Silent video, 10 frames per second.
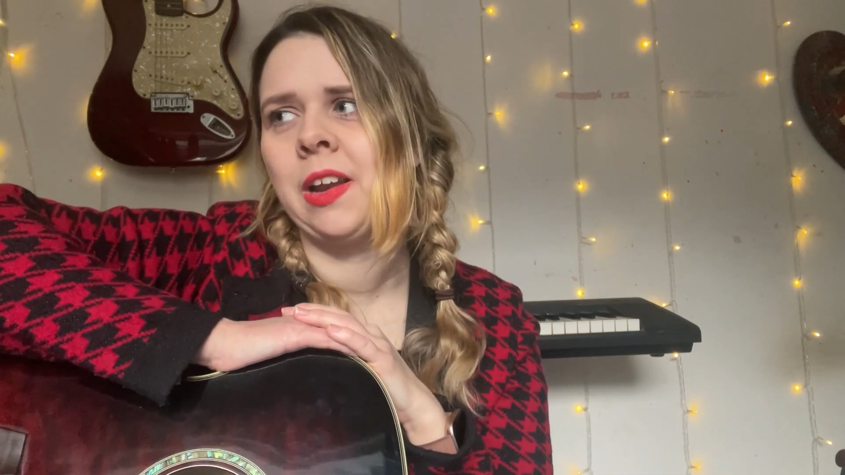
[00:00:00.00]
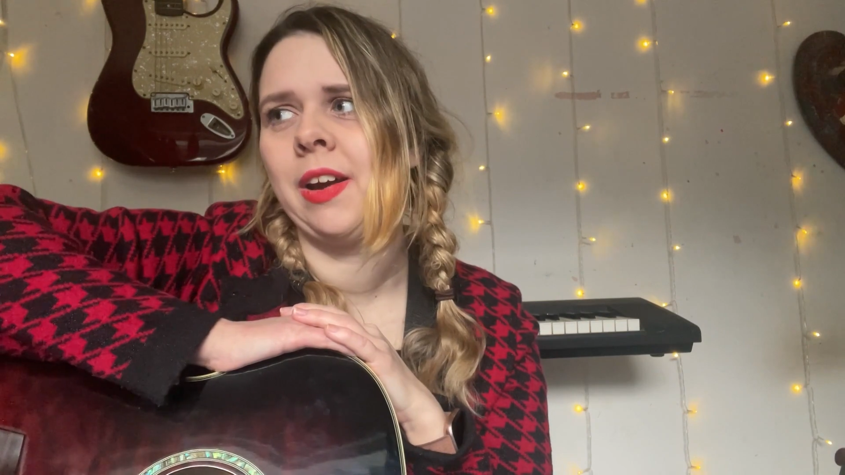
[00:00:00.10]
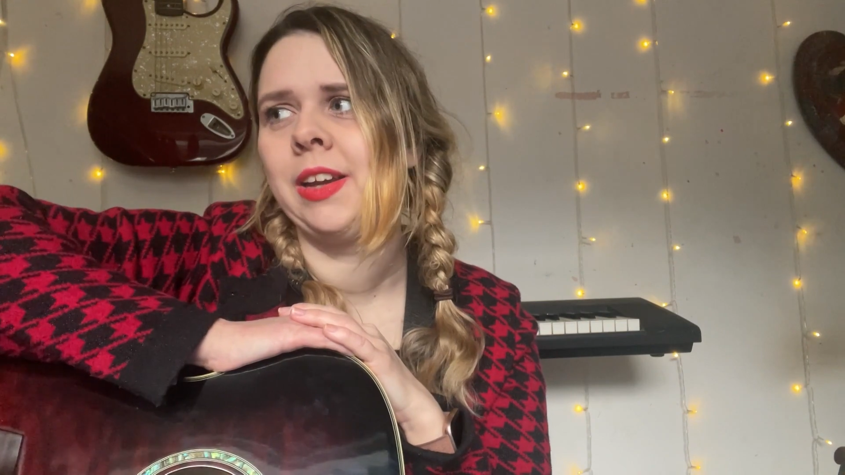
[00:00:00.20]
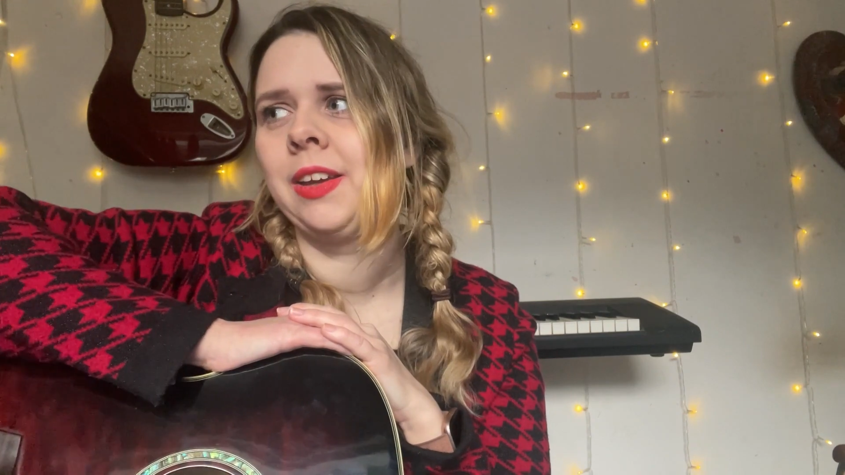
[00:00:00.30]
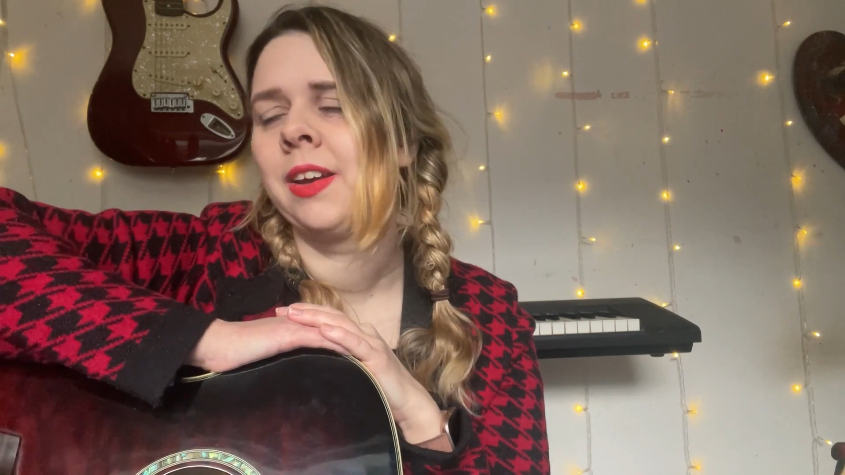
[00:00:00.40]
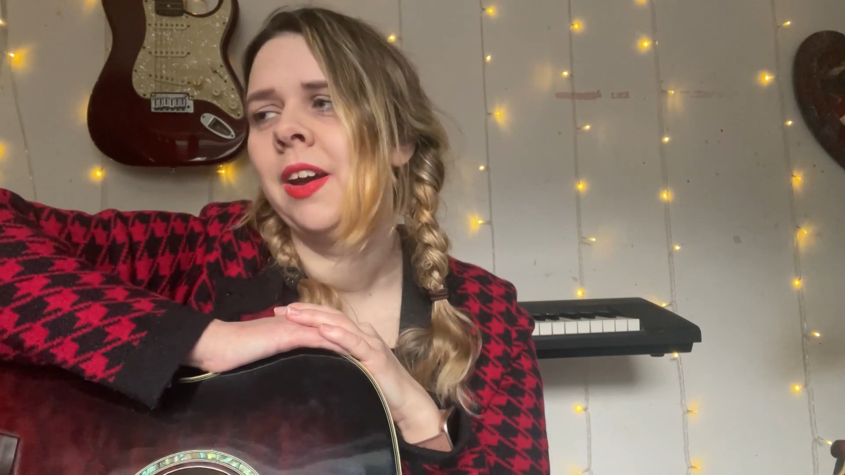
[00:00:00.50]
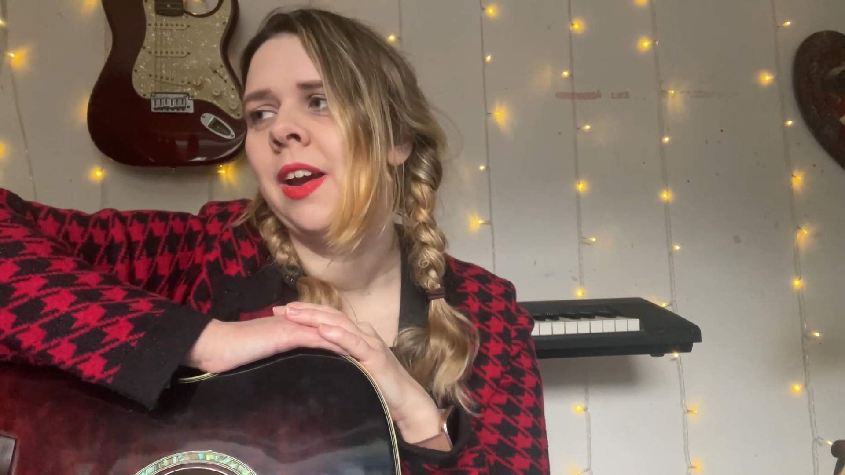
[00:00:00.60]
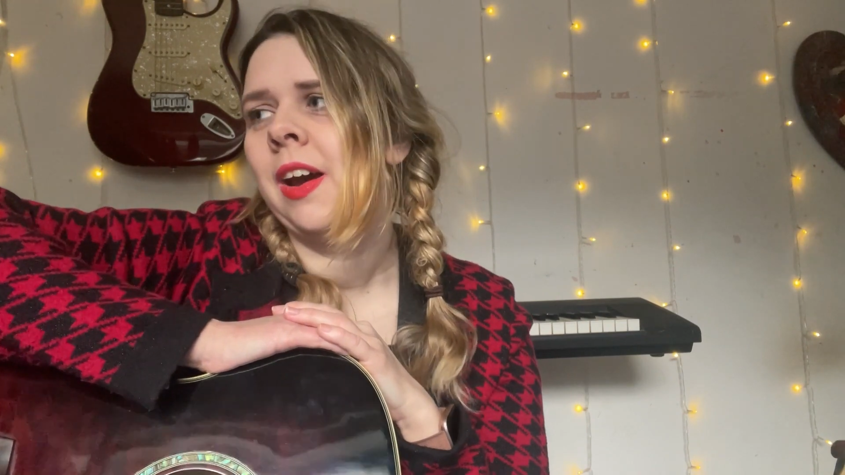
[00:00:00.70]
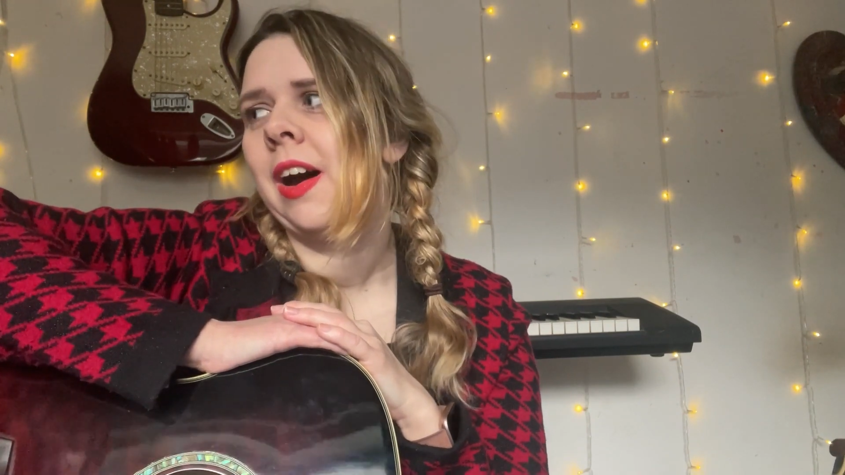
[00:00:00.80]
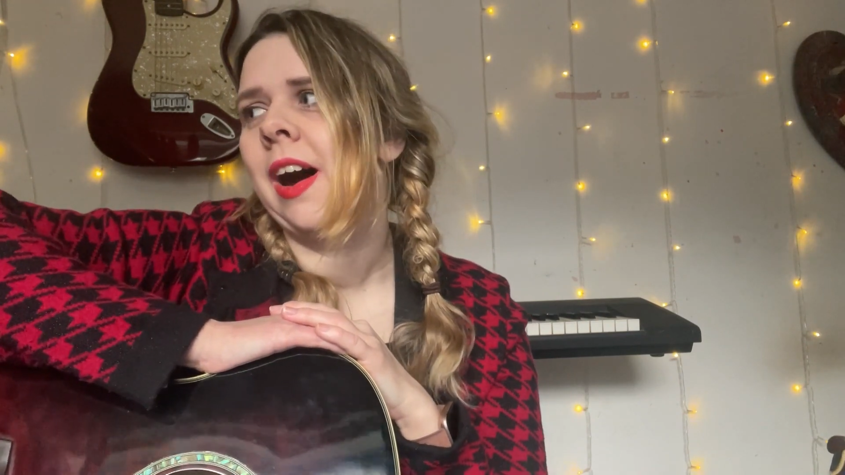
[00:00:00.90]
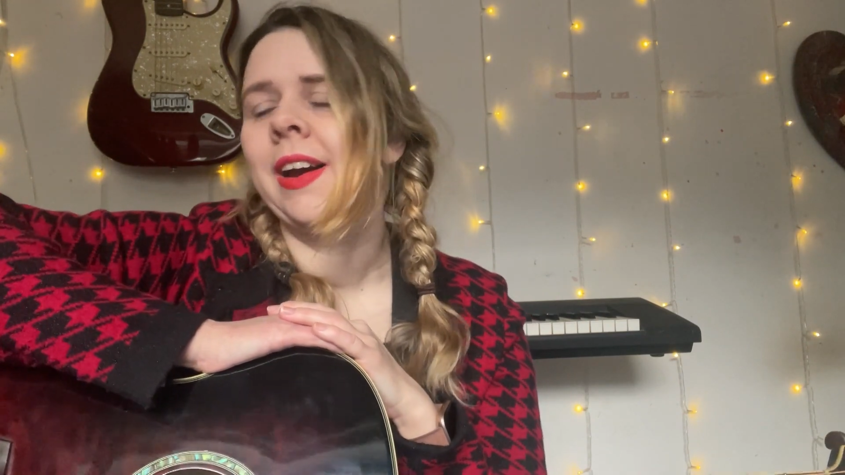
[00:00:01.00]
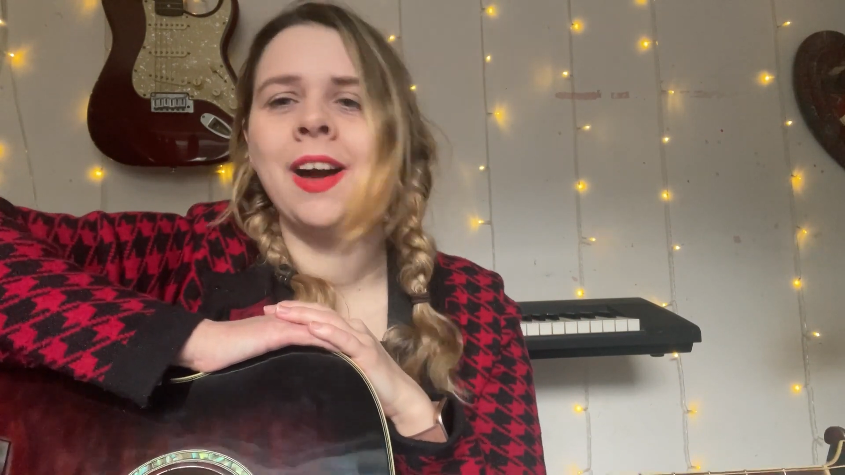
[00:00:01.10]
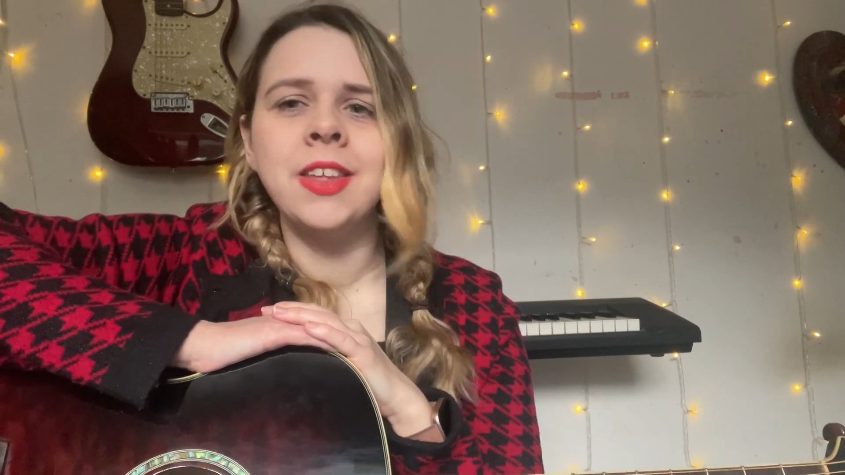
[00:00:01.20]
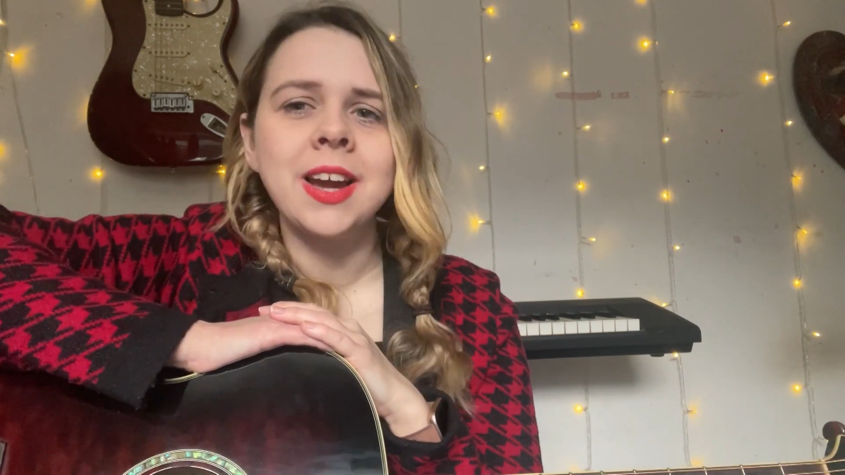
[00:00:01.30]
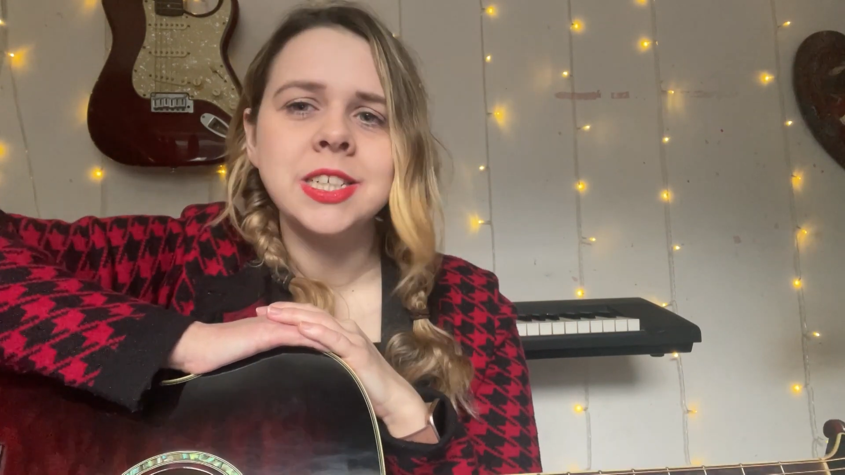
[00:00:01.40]
Like, I,
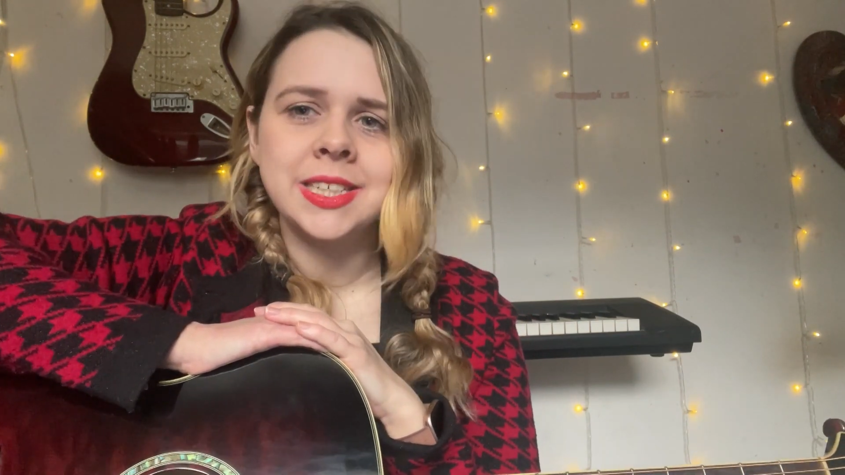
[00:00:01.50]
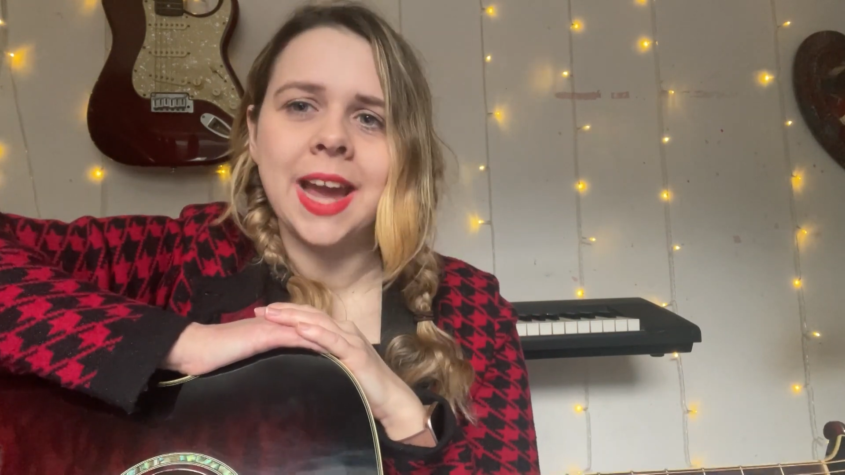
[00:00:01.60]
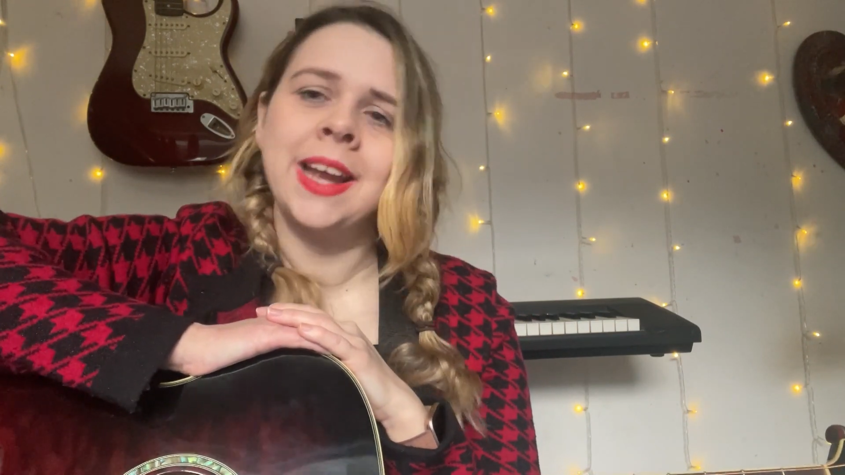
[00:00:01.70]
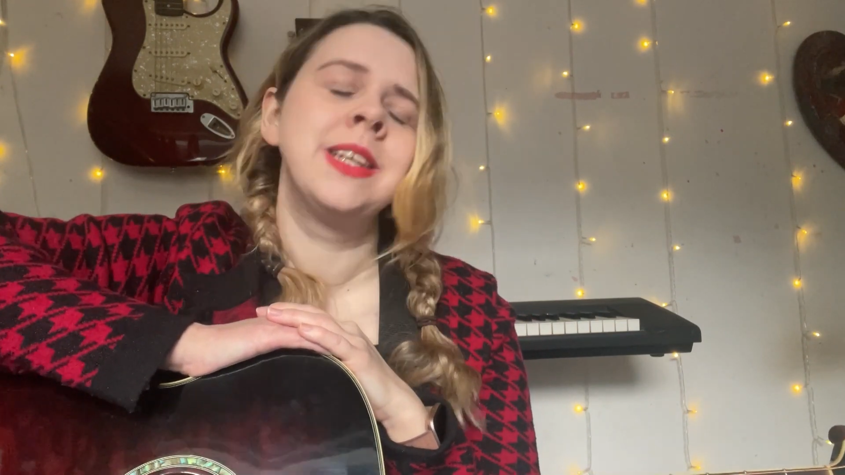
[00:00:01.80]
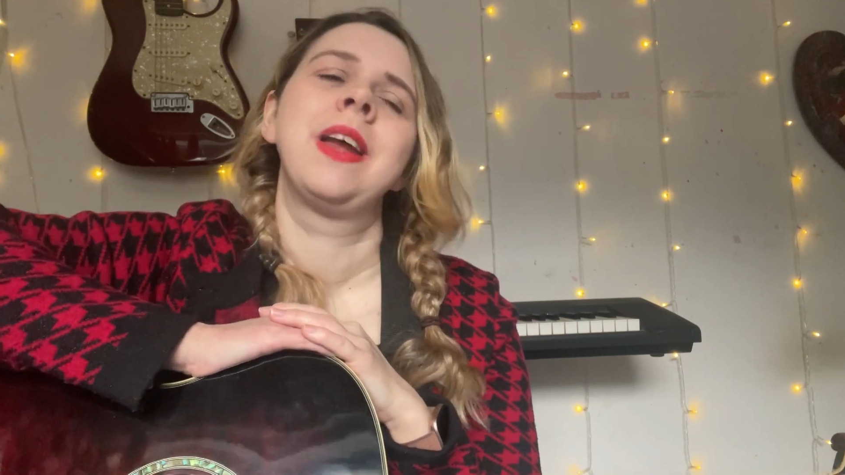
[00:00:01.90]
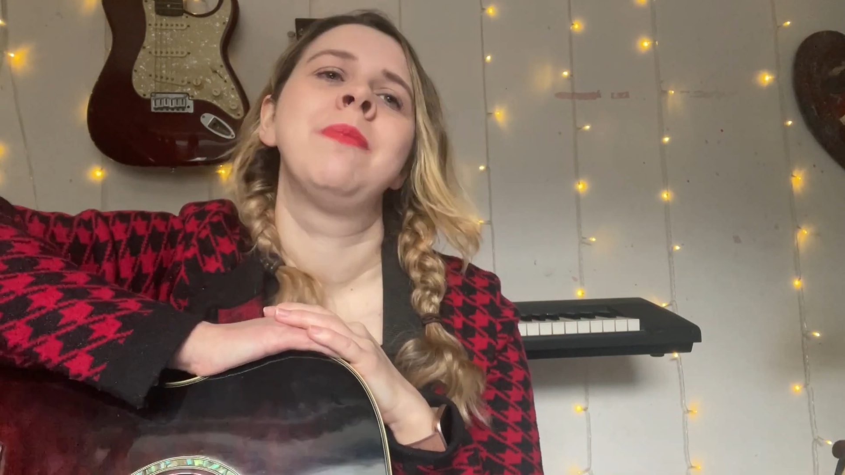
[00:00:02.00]
I think I just get in,